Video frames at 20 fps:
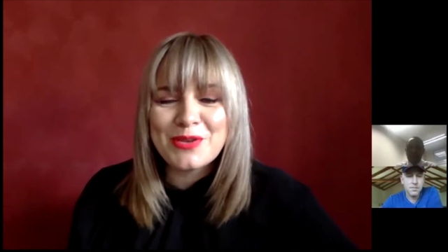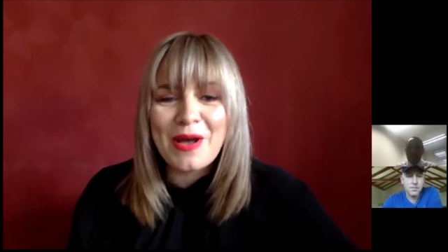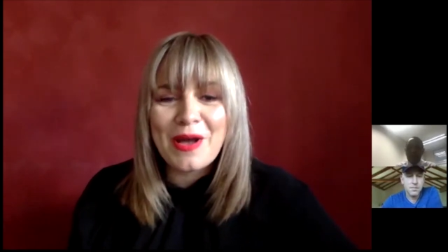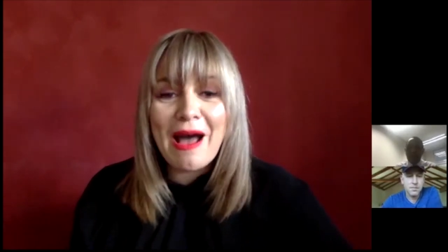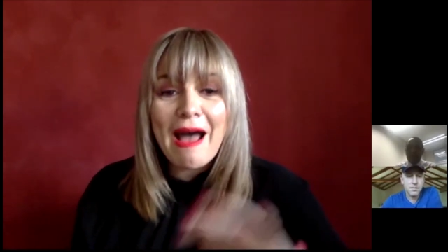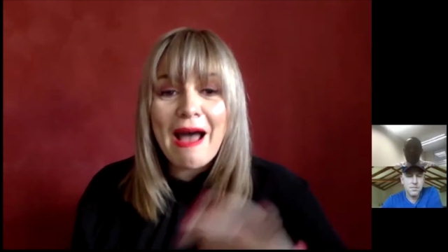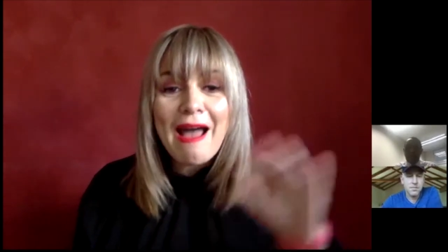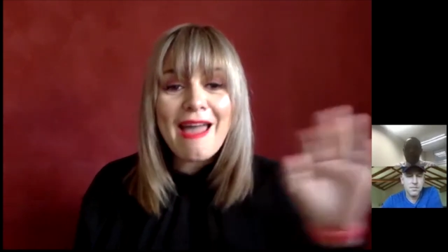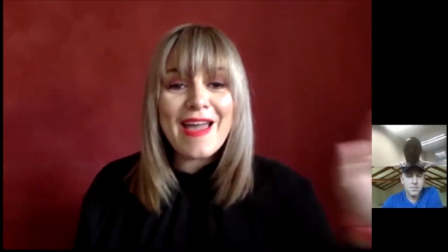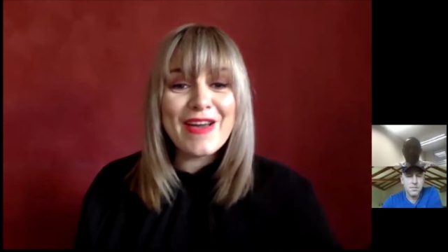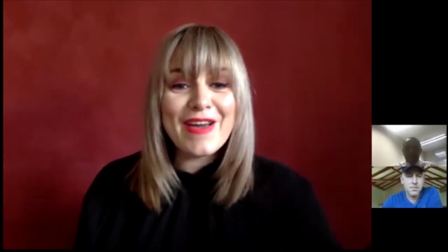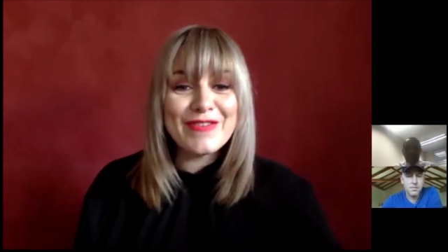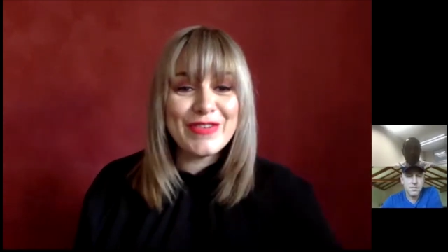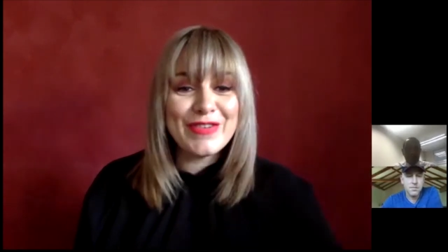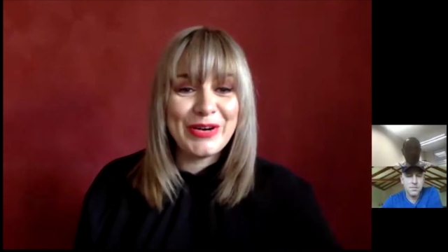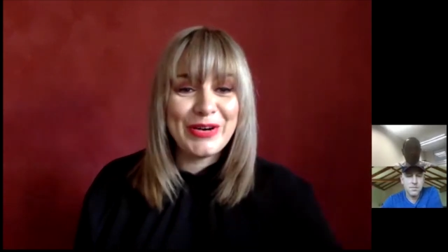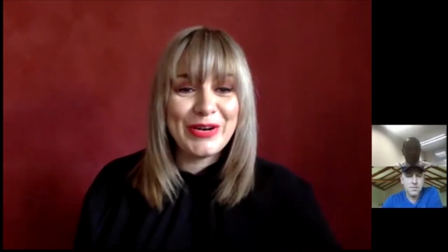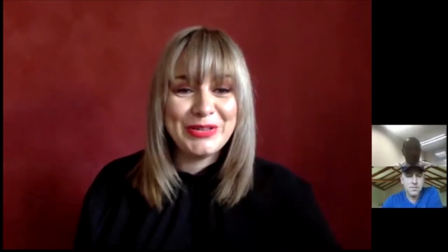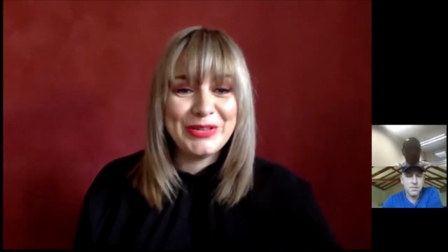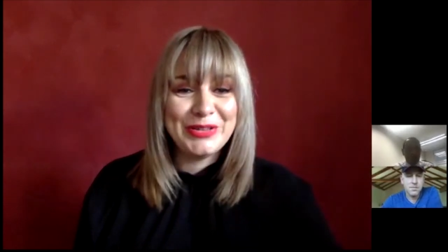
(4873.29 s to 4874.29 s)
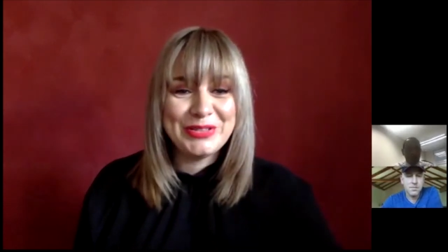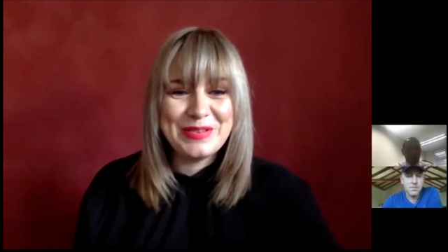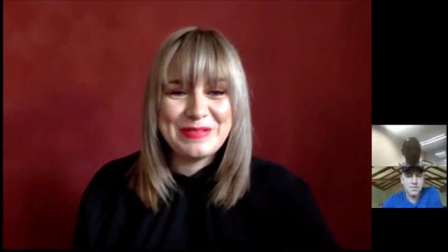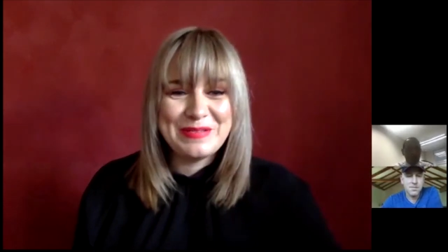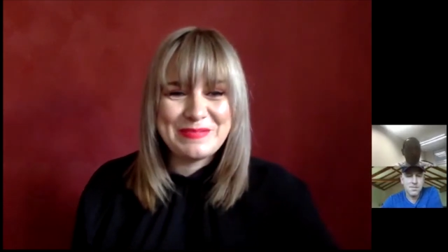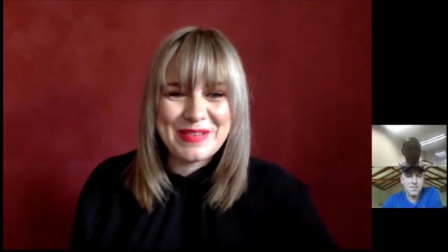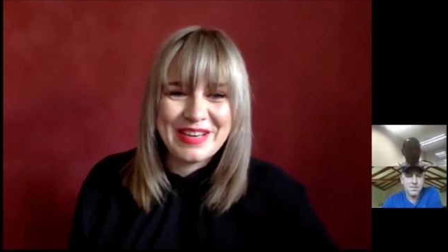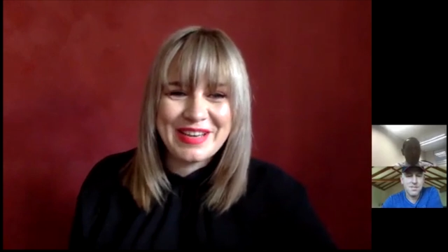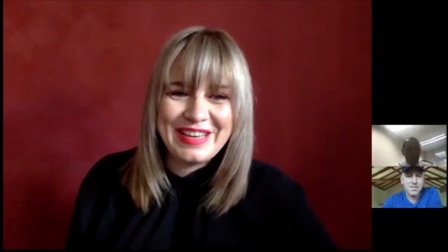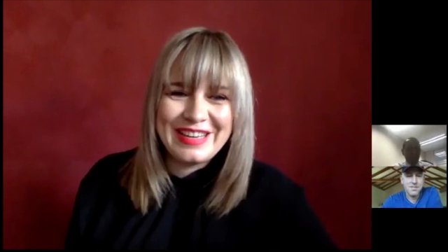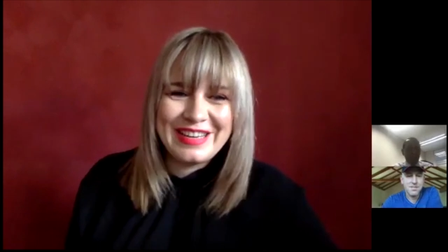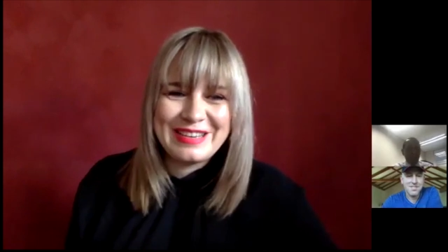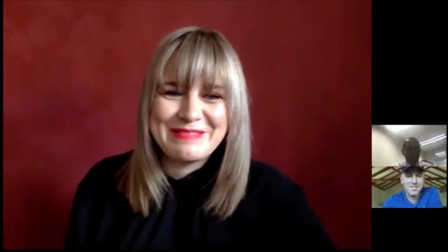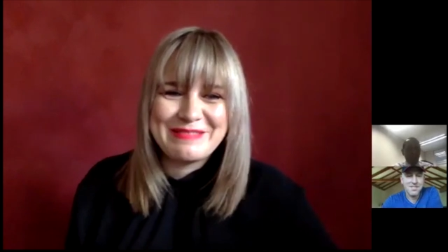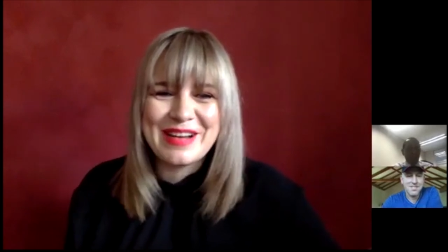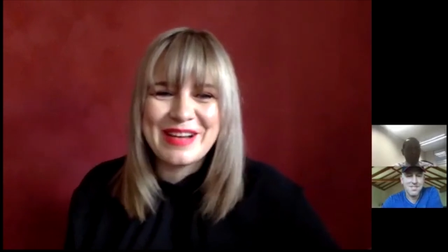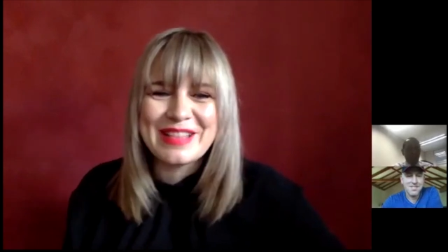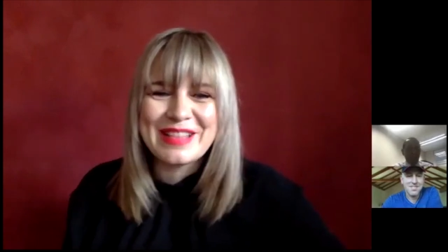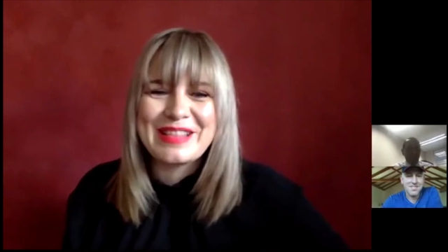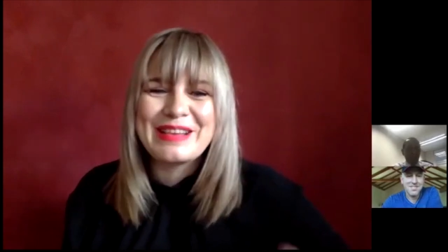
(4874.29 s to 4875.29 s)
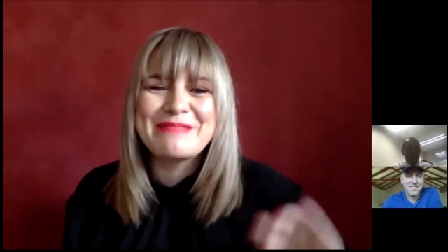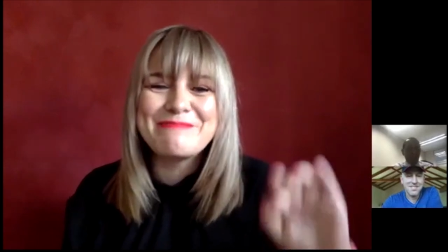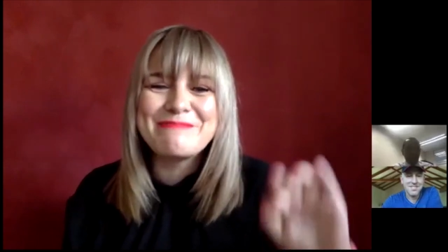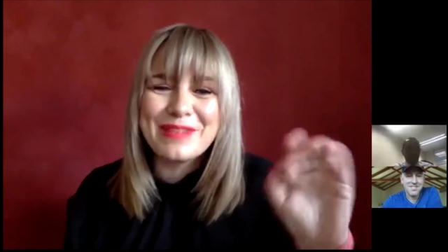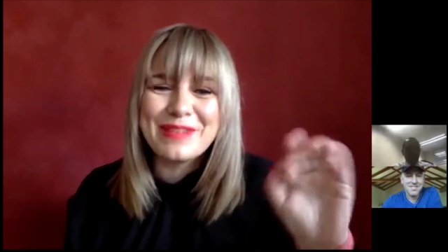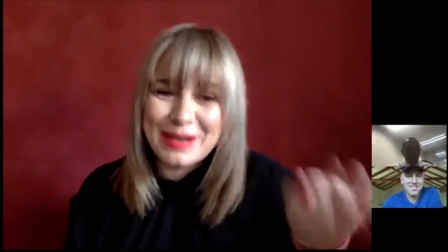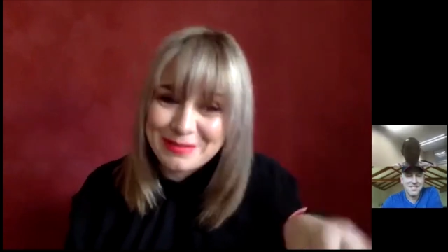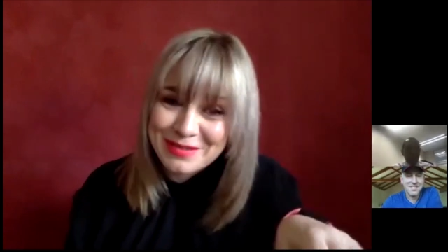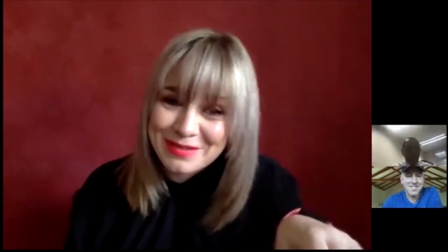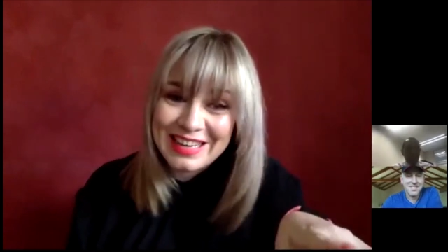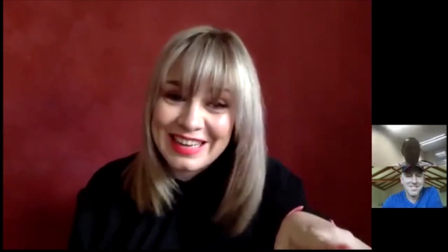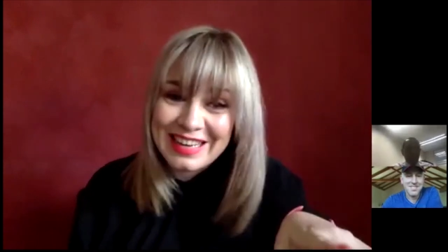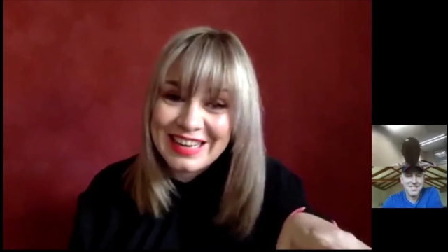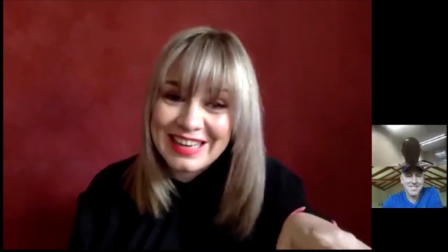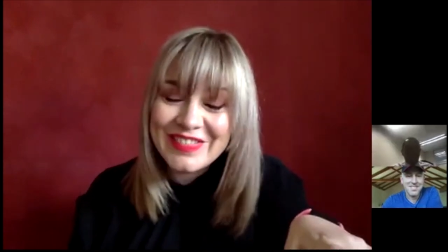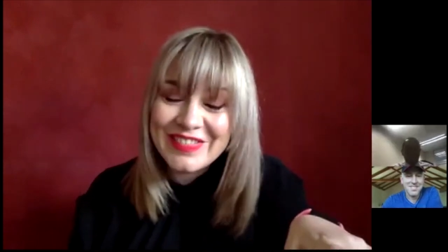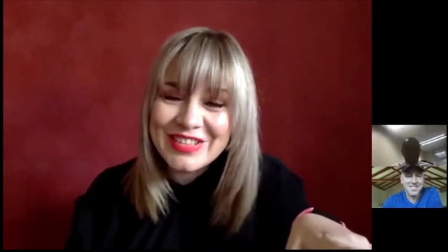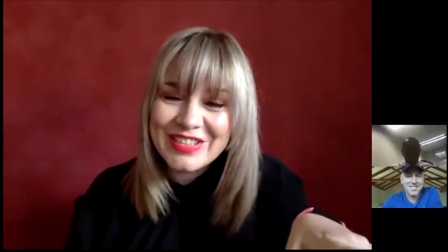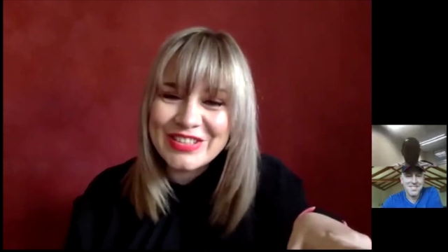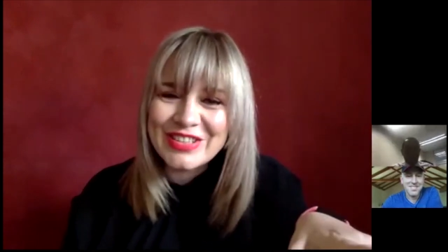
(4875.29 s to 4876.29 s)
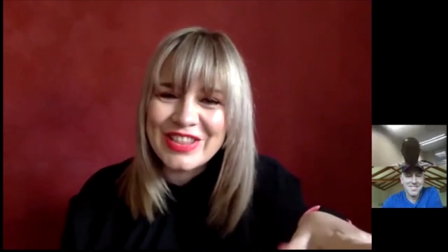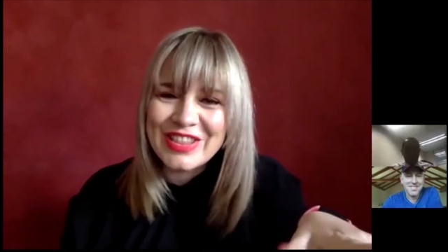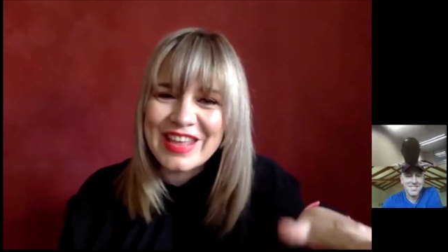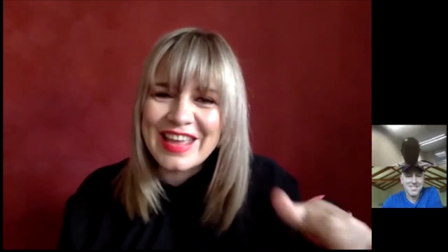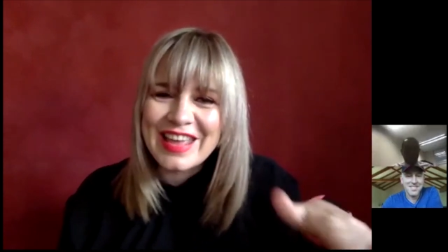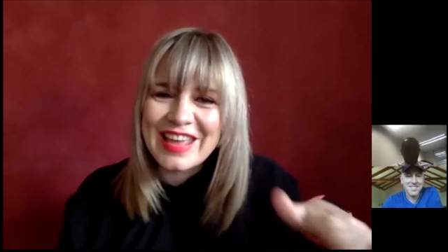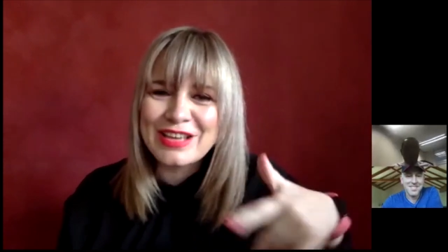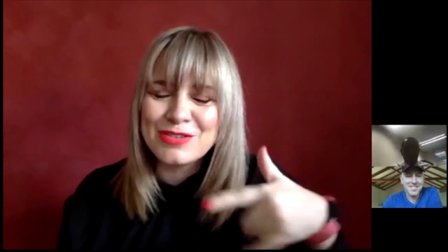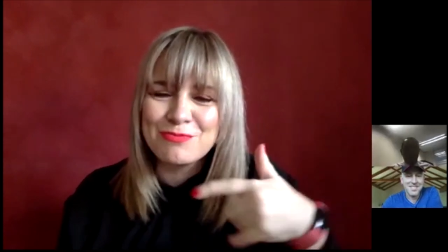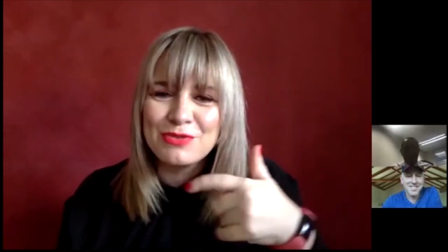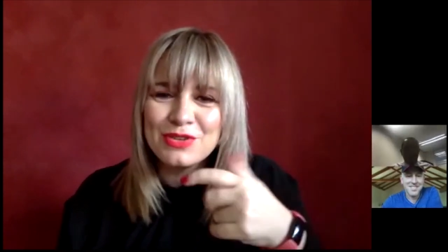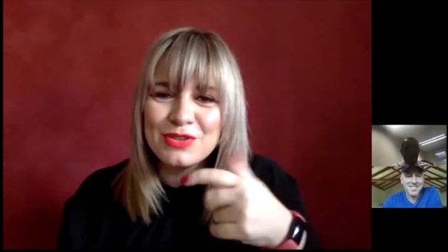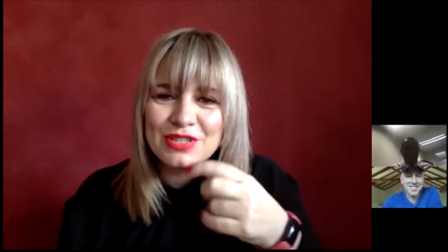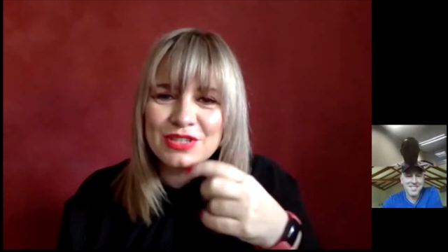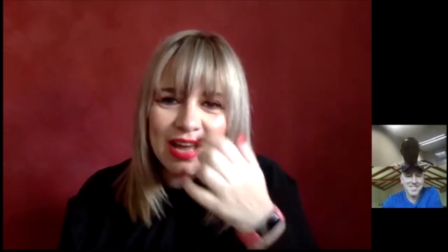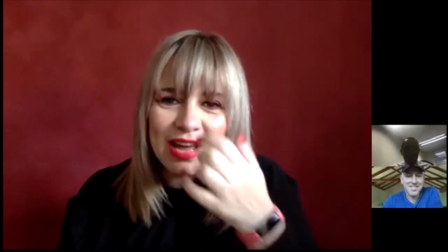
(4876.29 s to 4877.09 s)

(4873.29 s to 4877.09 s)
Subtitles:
So I have a whole new opinion about that, but I'm going to leave it to the experts.